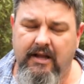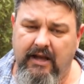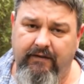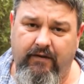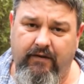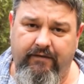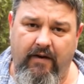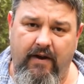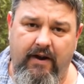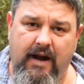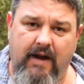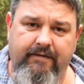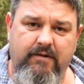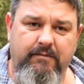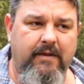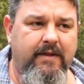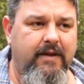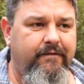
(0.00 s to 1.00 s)
If you're
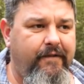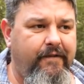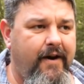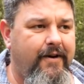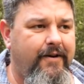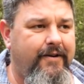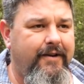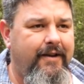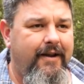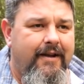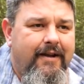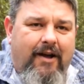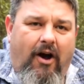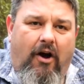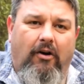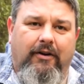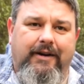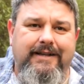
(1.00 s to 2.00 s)
photographing with your phone,
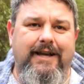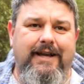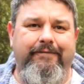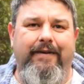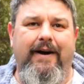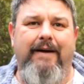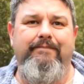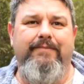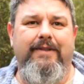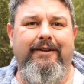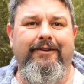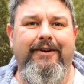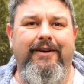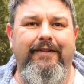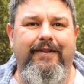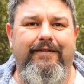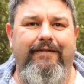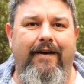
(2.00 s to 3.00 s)
hold yourself up,
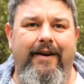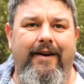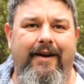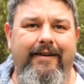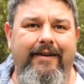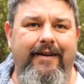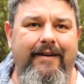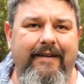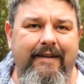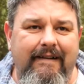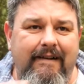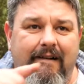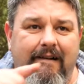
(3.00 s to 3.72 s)
look at the photo,